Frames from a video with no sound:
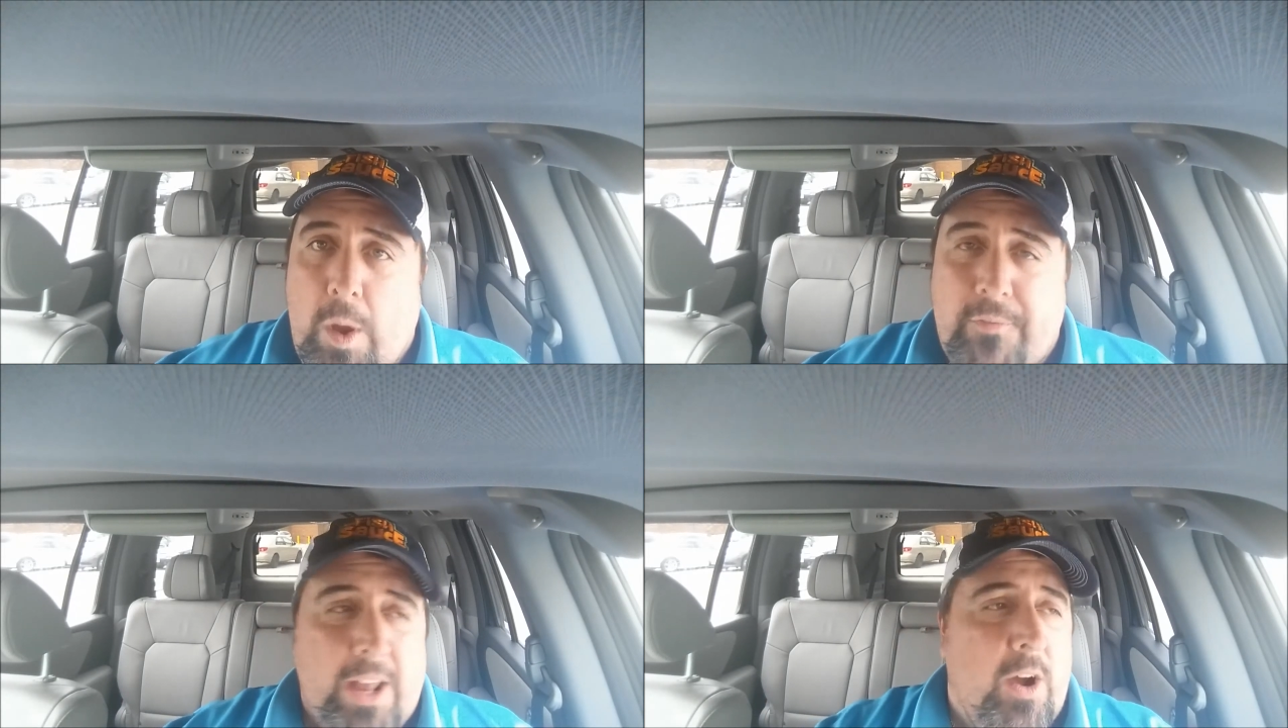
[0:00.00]

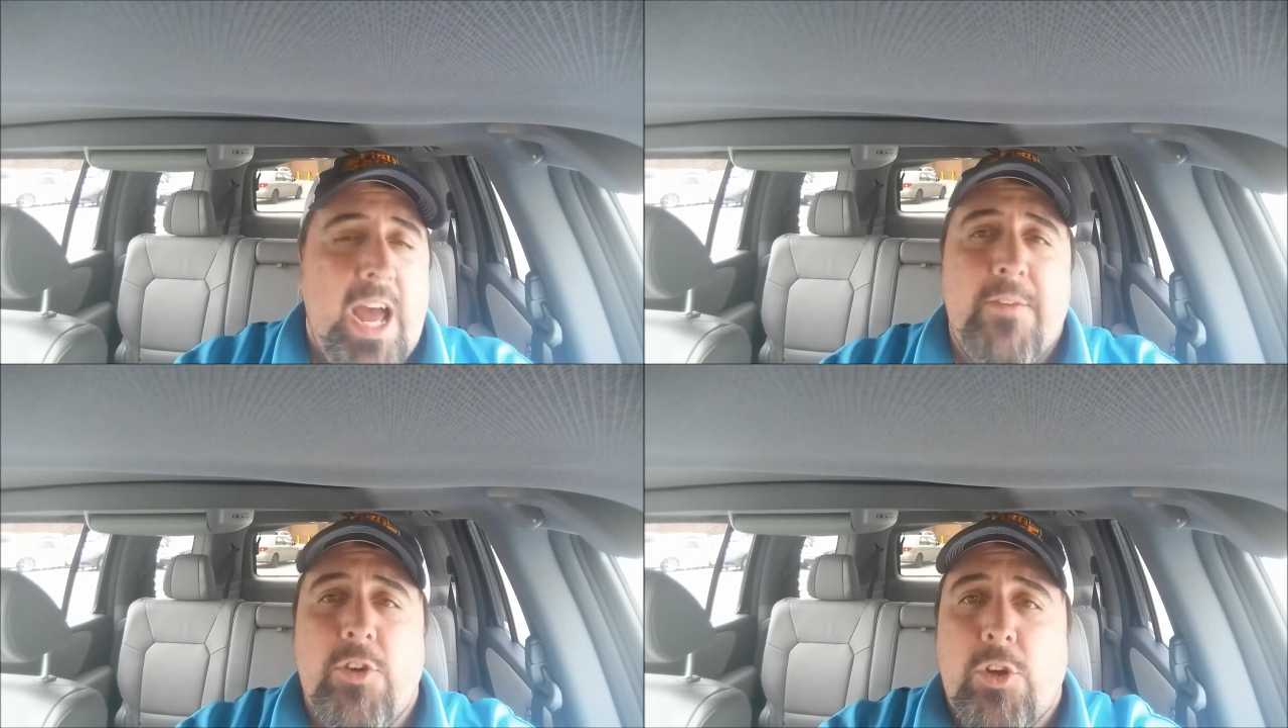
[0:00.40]
if I don't
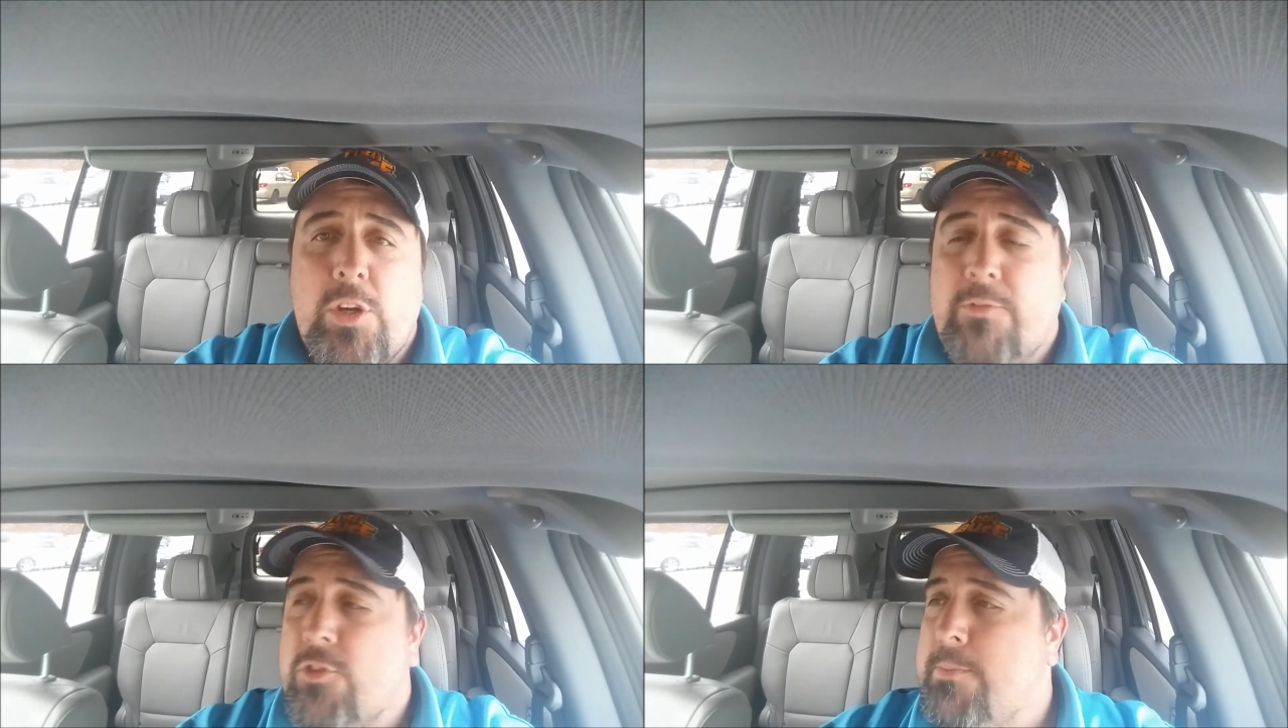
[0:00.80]
have
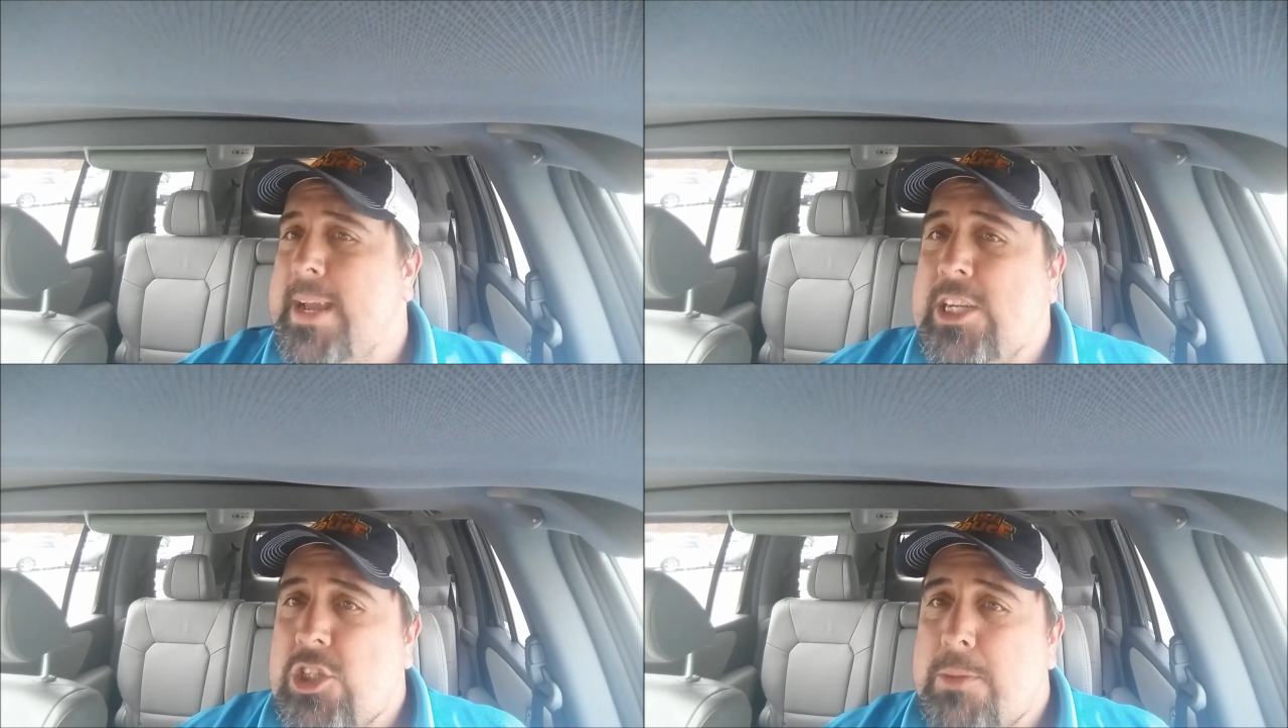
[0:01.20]
your
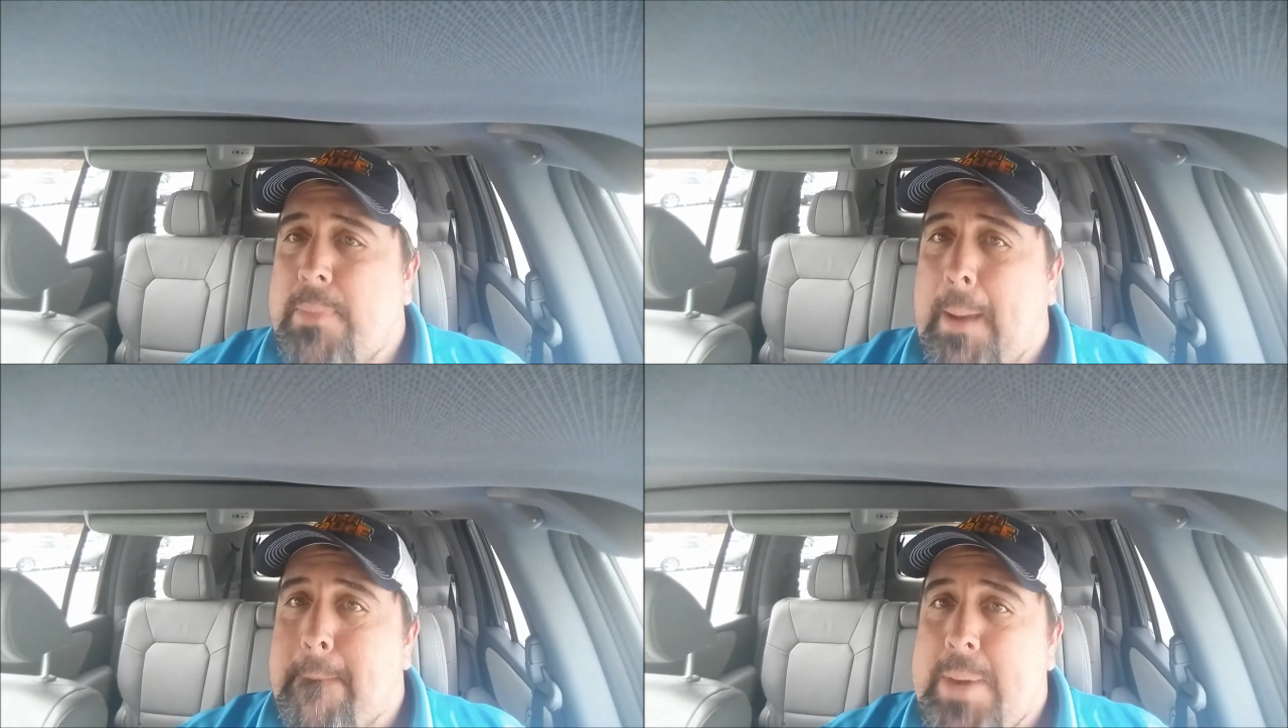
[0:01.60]
information
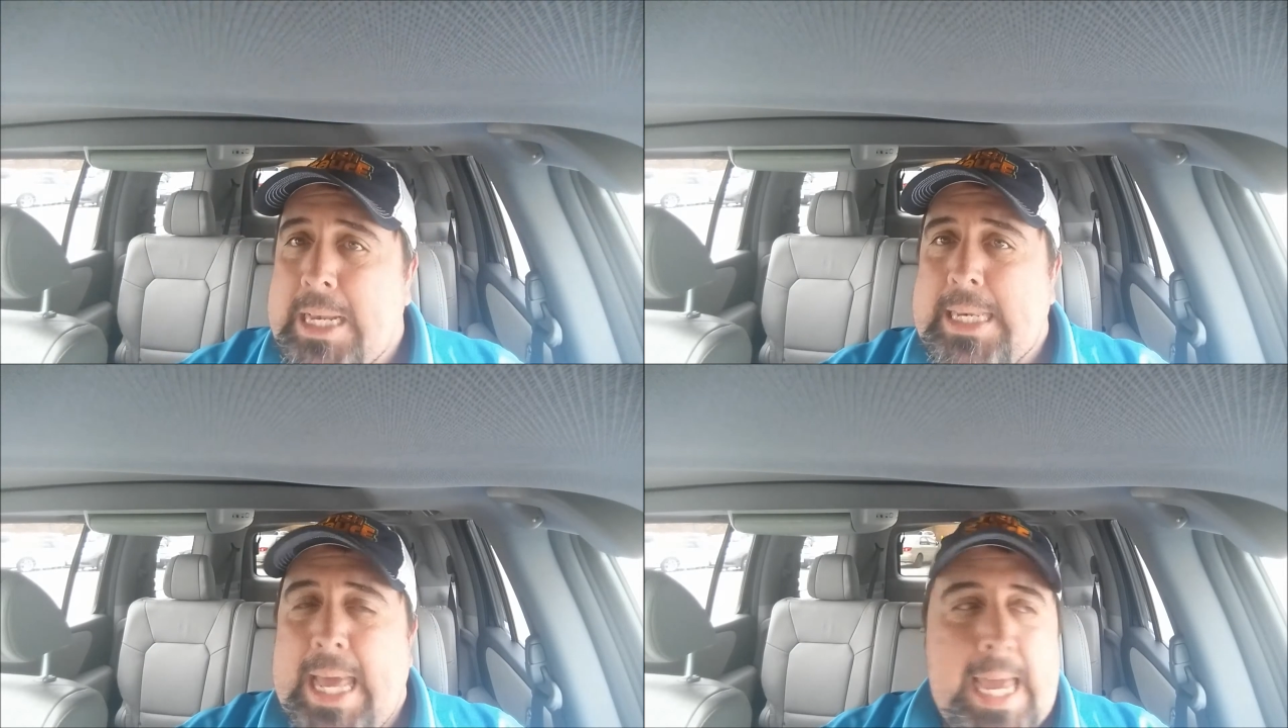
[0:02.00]
by
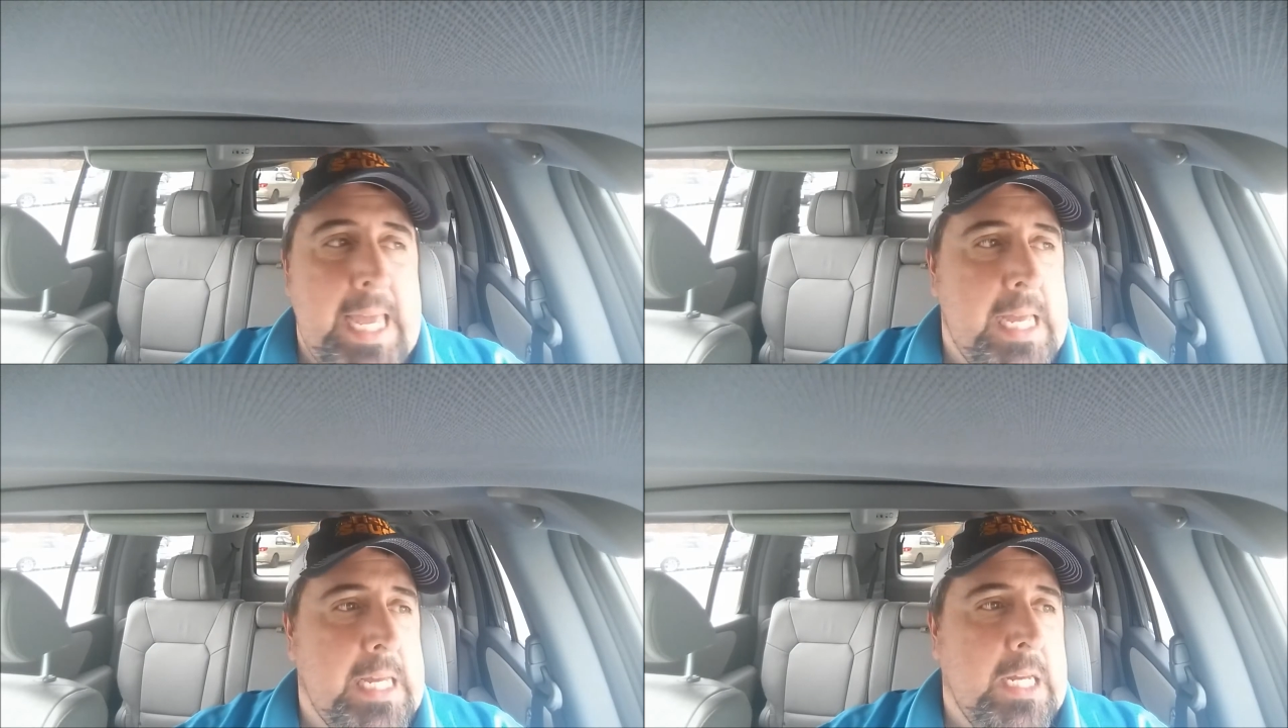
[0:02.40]

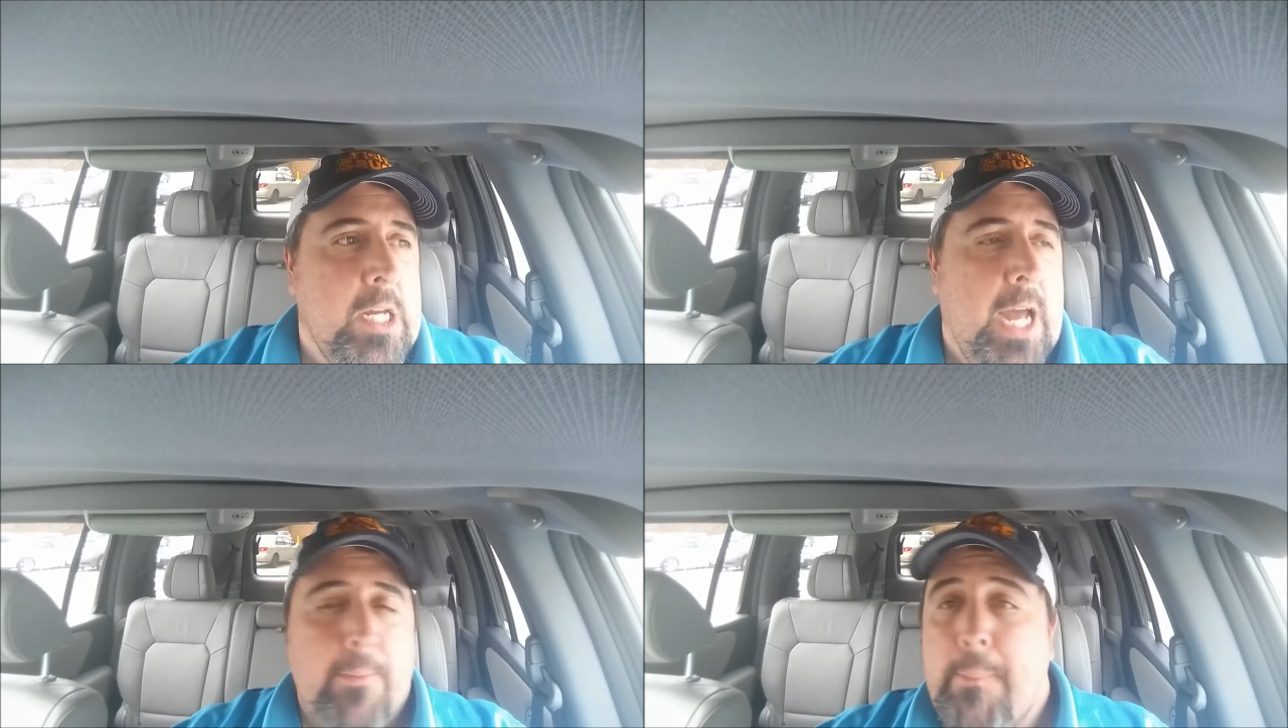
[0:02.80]
Monday,
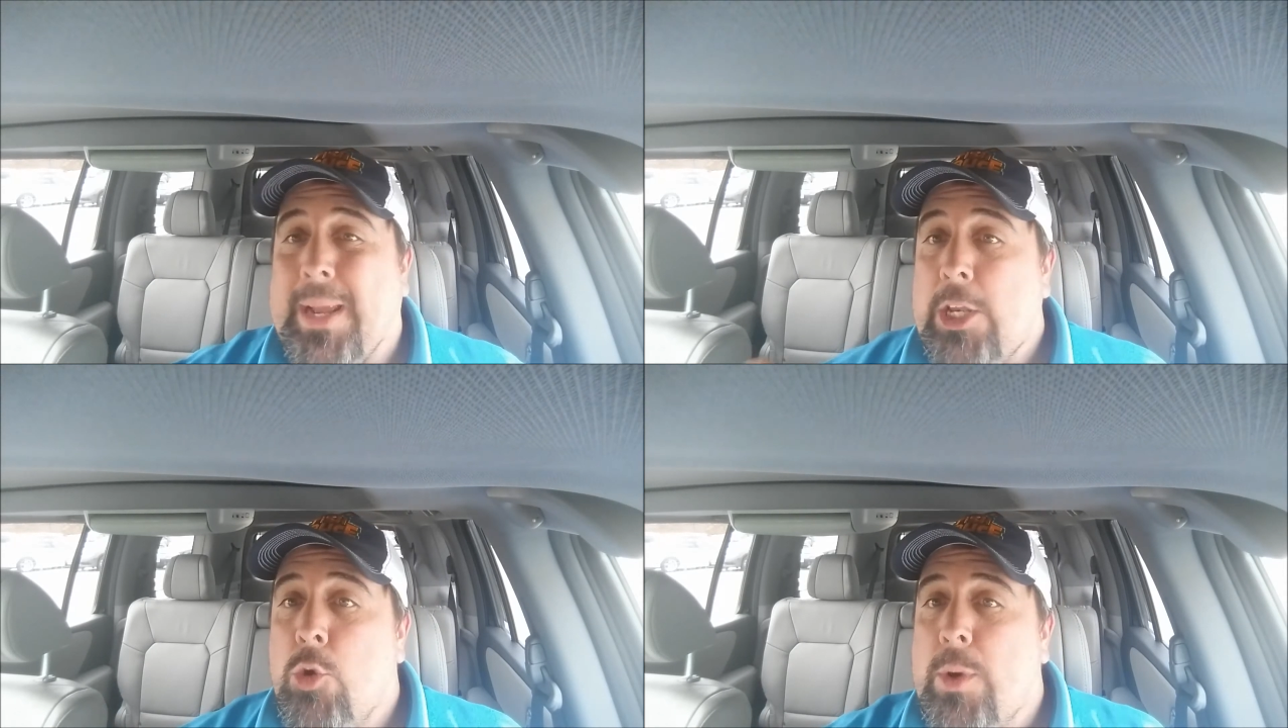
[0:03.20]
I'm gonna
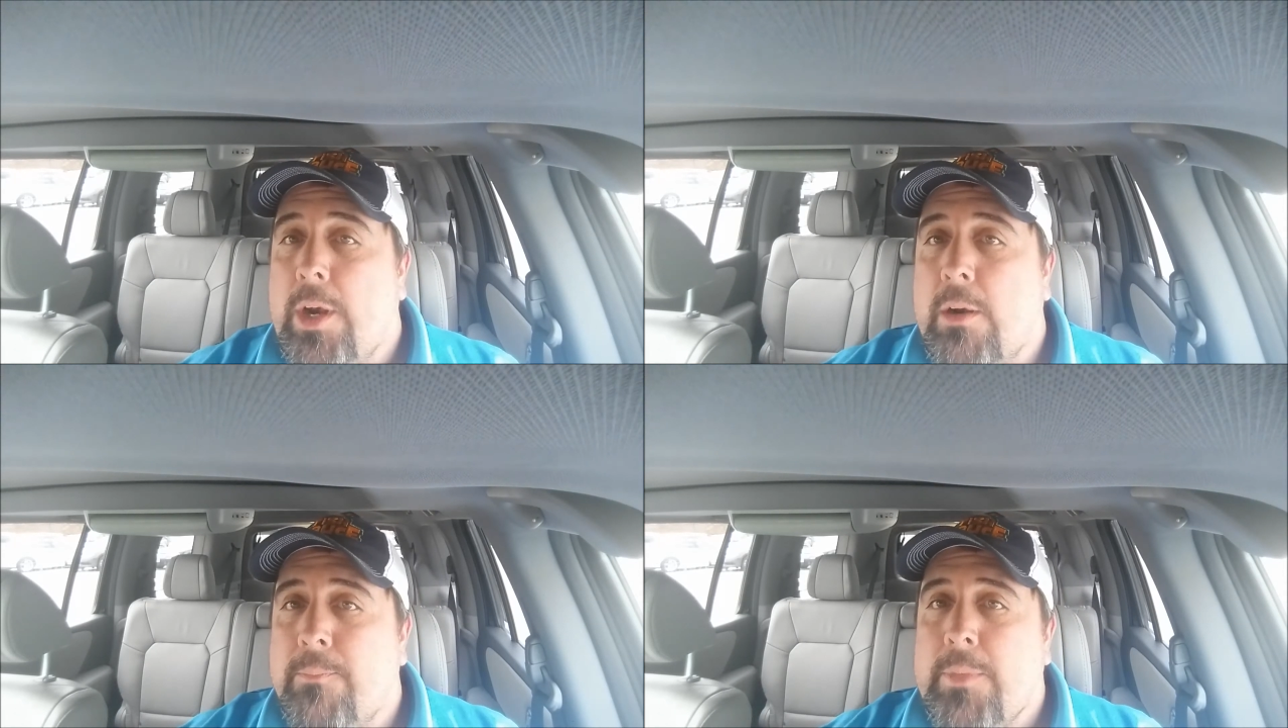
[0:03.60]
pick a new
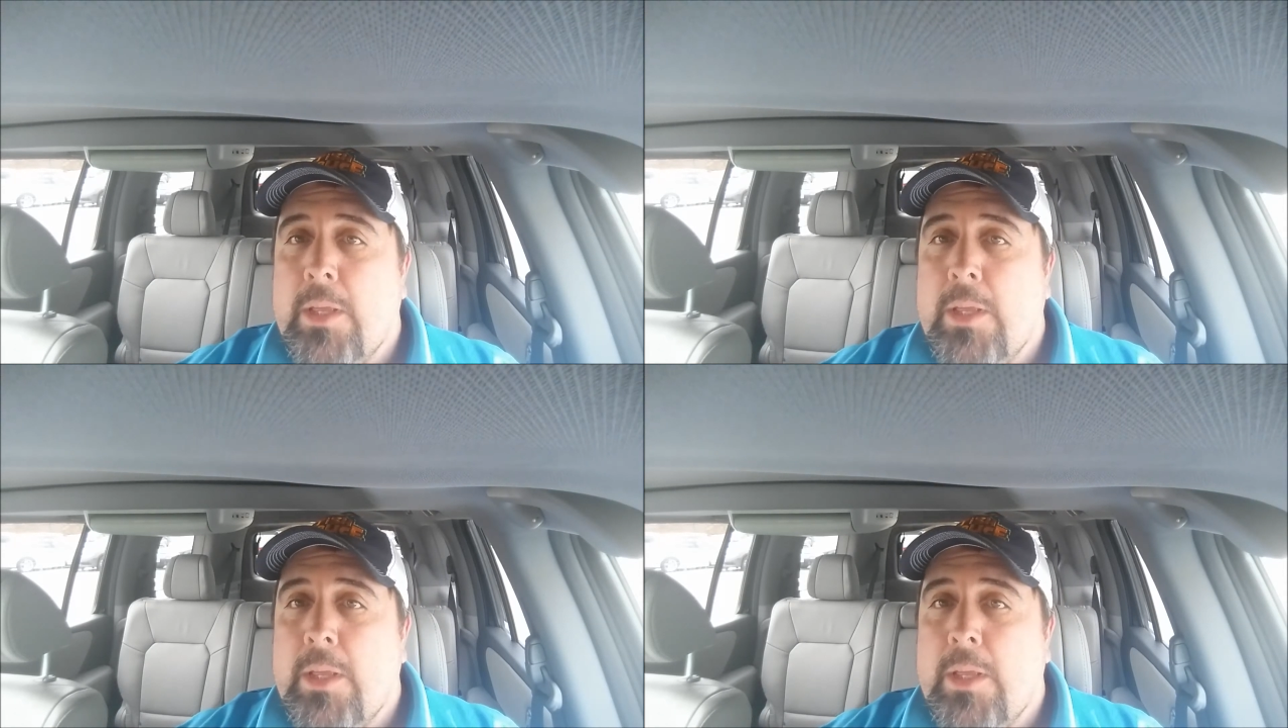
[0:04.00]
winner.